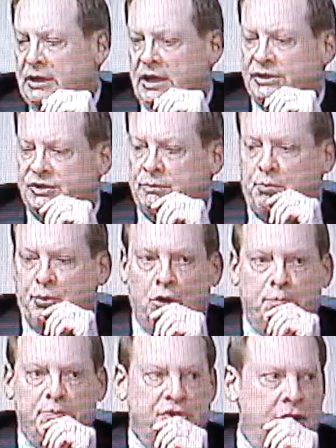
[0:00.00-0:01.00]
kids and
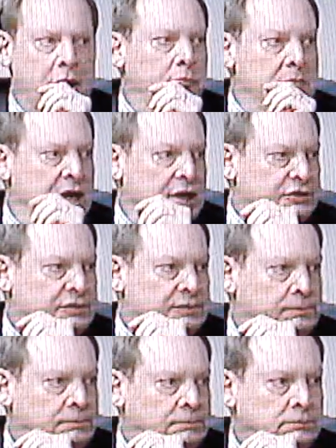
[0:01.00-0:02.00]
perps don't mix.
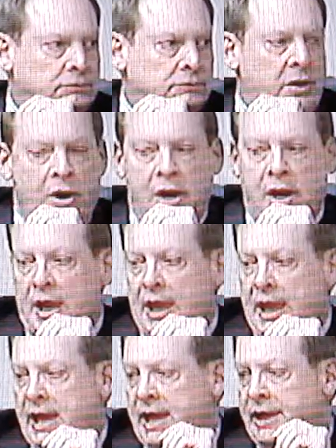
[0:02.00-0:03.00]

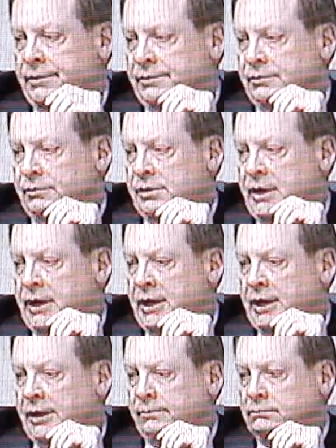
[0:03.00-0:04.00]
And
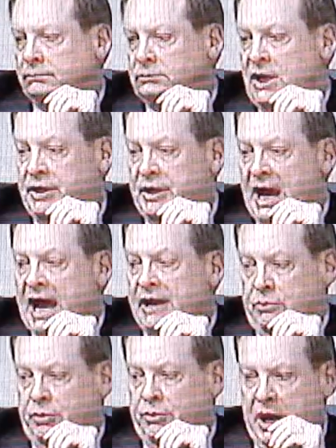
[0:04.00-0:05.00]
it
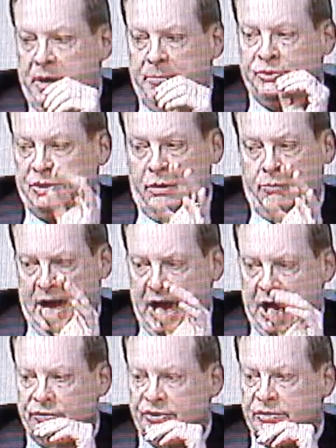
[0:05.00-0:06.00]
got your neighbors
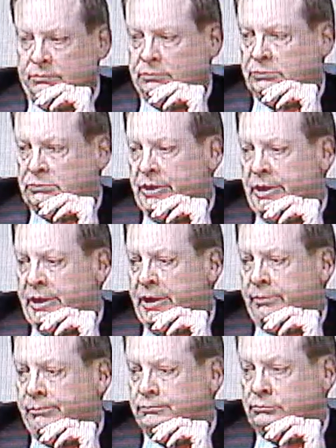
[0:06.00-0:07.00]
aroused,
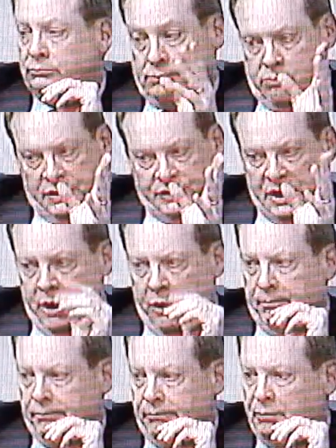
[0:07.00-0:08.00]
which I
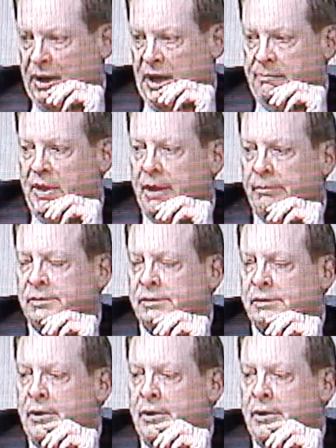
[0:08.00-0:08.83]
don't blame them.